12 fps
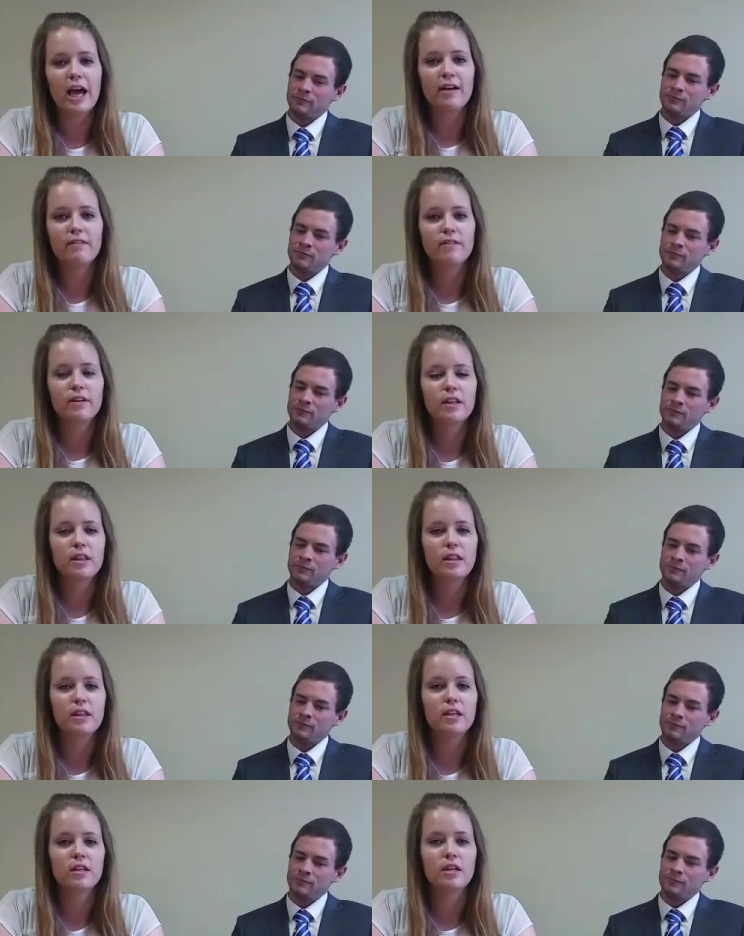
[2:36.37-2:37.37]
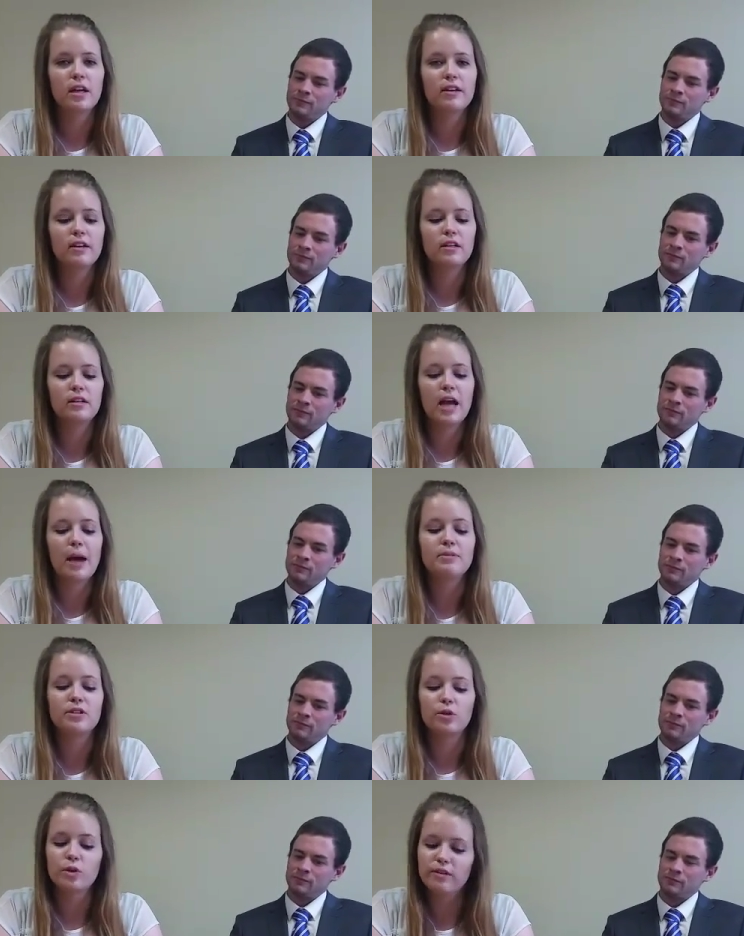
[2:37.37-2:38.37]
Speaker 1: have the
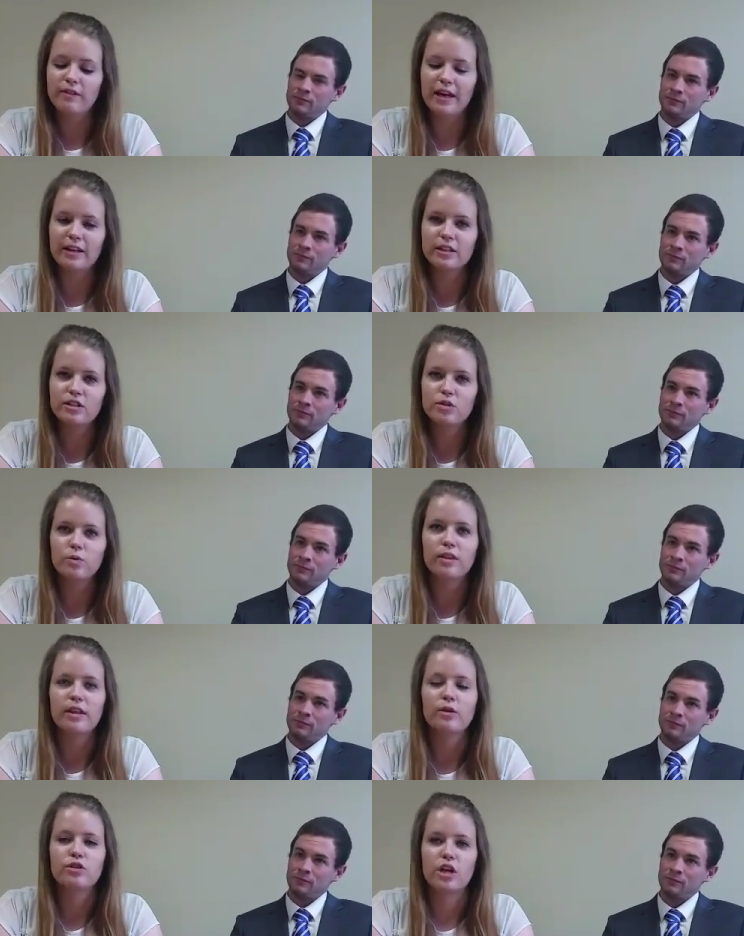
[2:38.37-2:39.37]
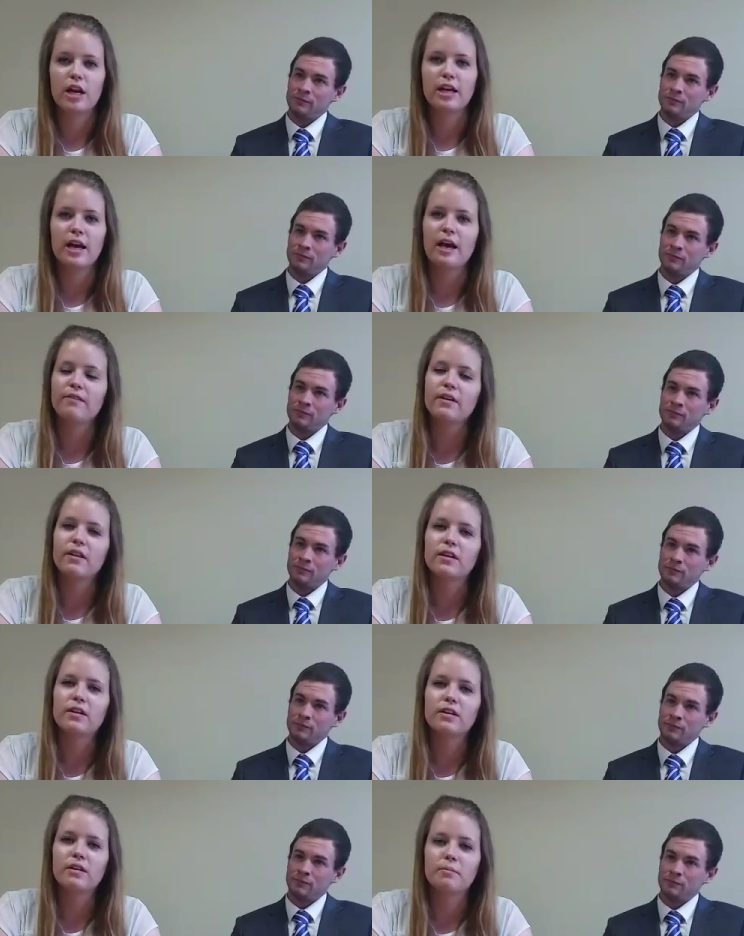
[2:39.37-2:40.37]
absolute advantage without China having
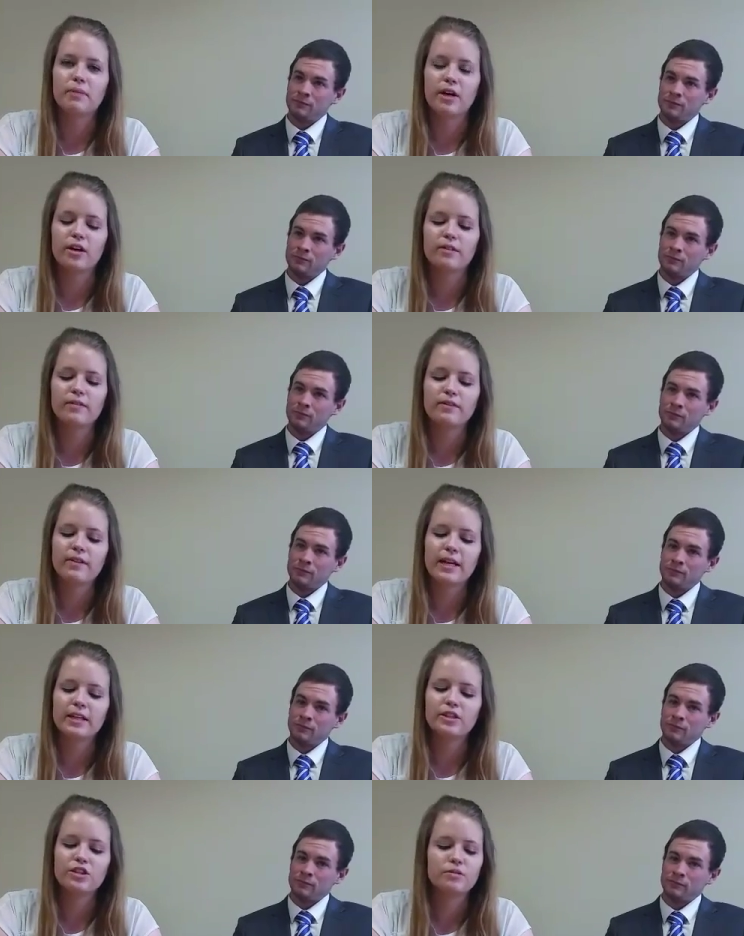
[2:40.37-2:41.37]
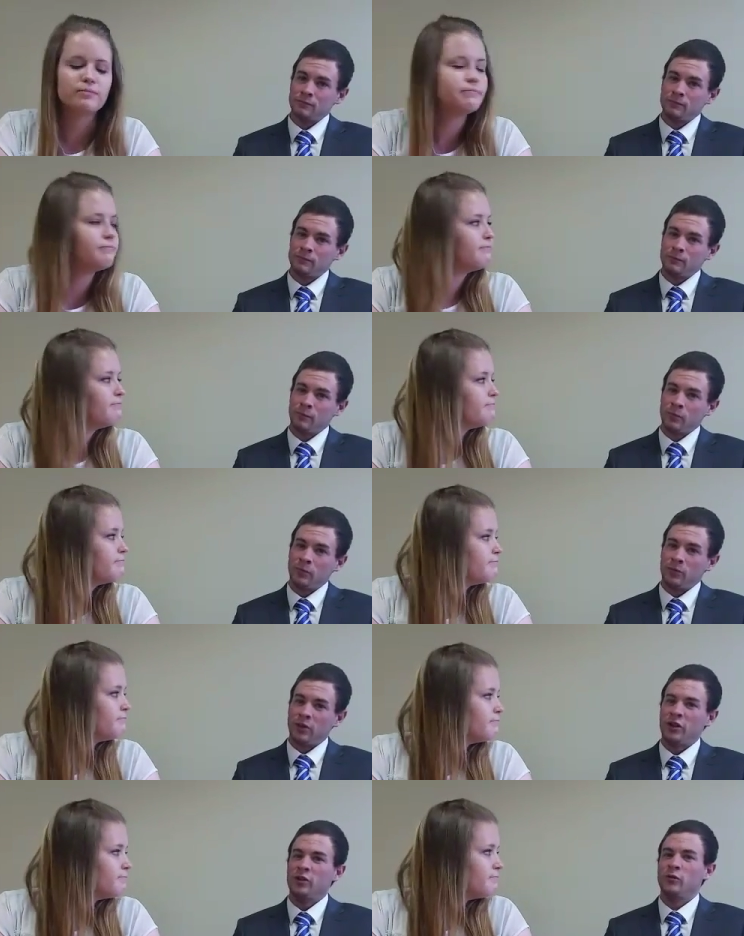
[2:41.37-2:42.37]
the comparative advantage.
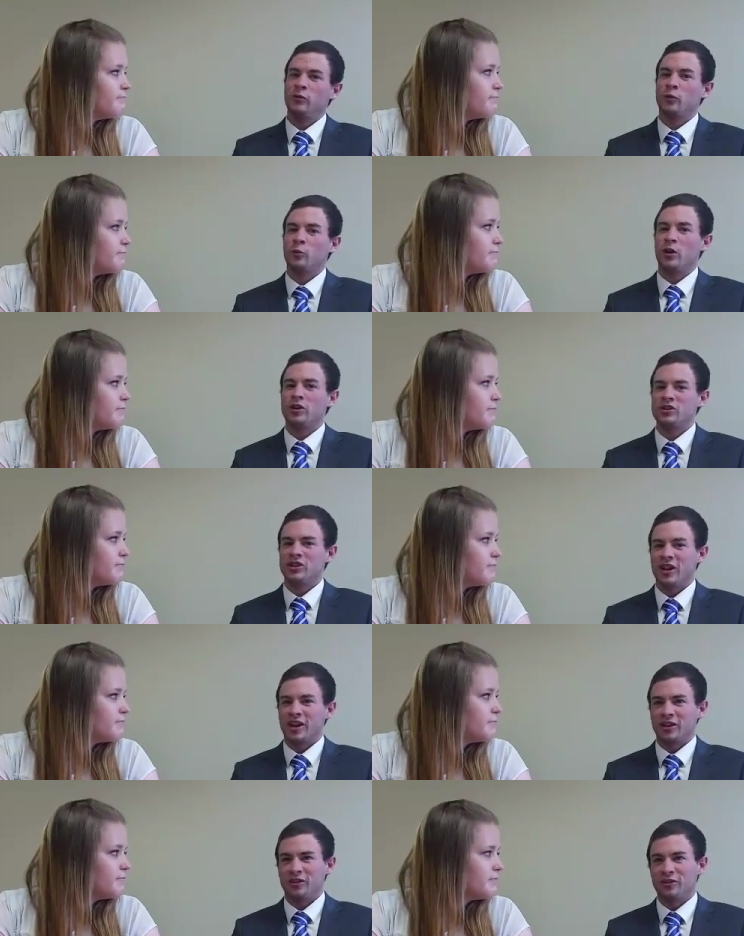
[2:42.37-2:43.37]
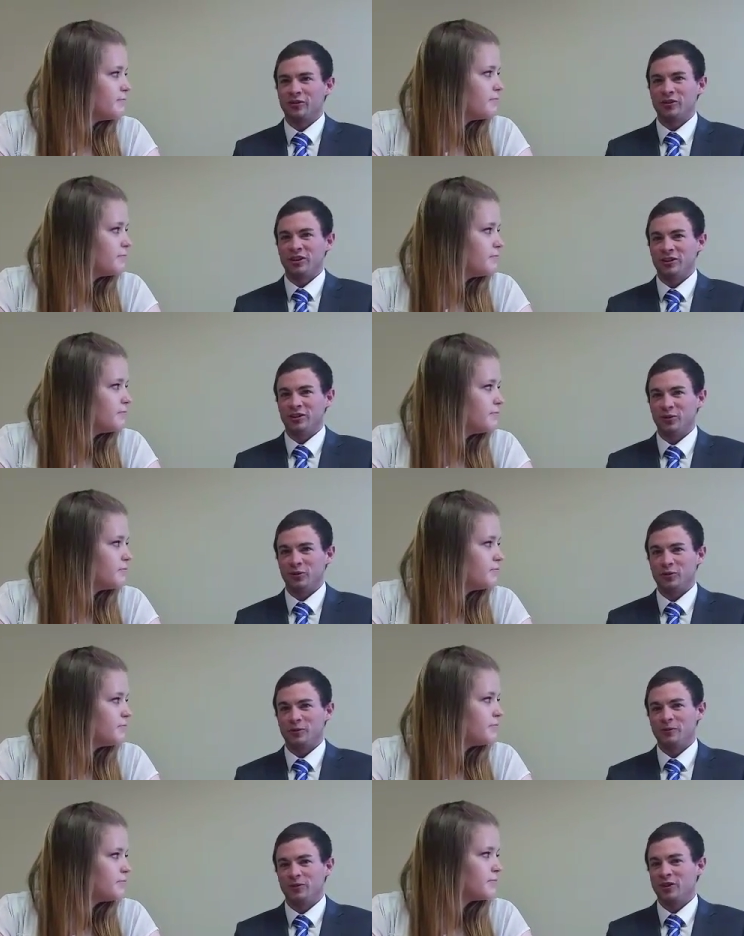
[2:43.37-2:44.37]
Speaker 2: Thank you for watching Aggie 13
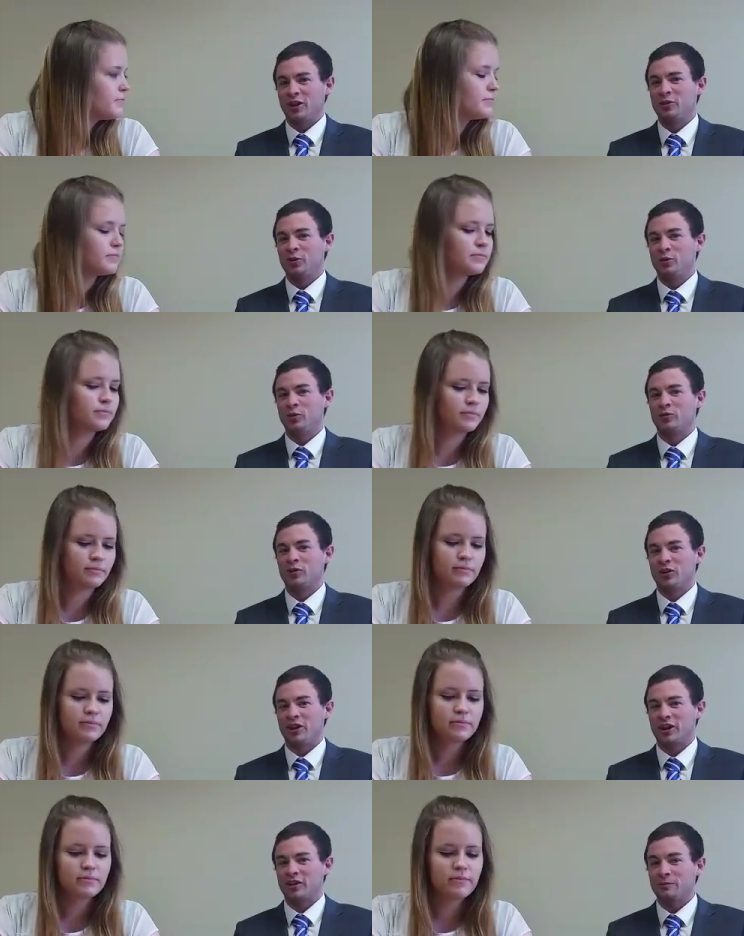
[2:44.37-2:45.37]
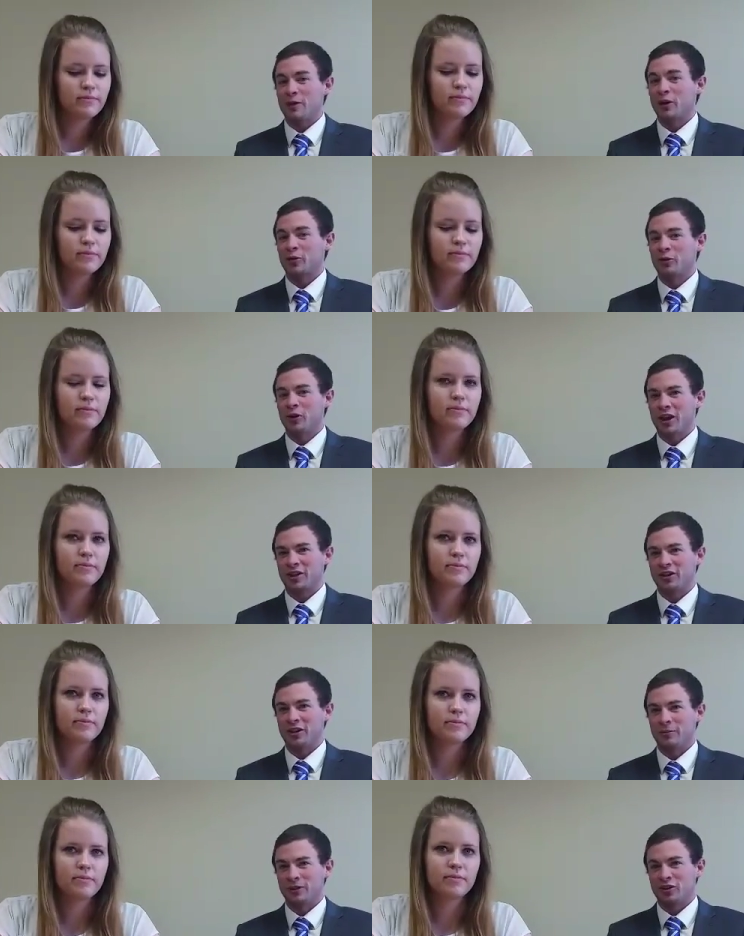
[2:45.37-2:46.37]
News. Stay tuned for the next
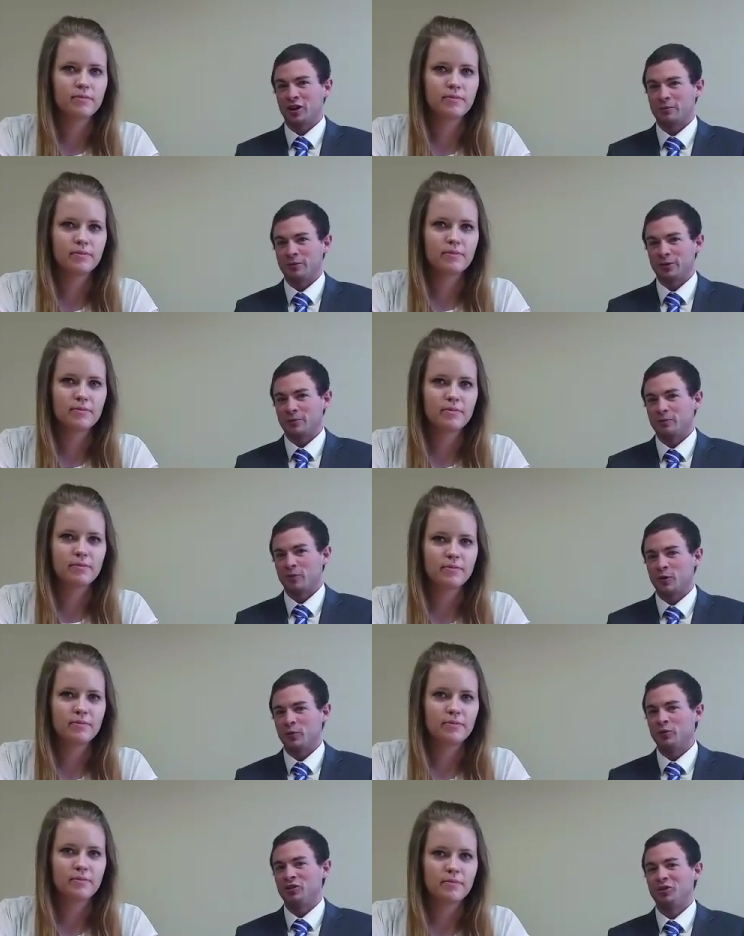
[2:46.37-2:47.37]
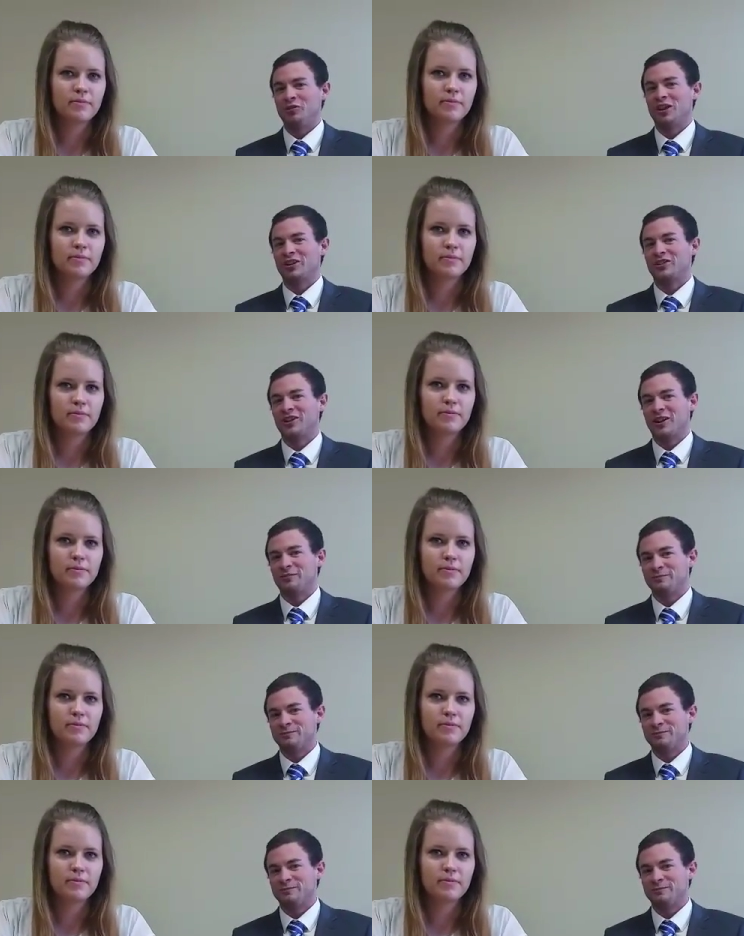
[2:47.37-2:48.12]
microeconomic topic. We'll see you next time.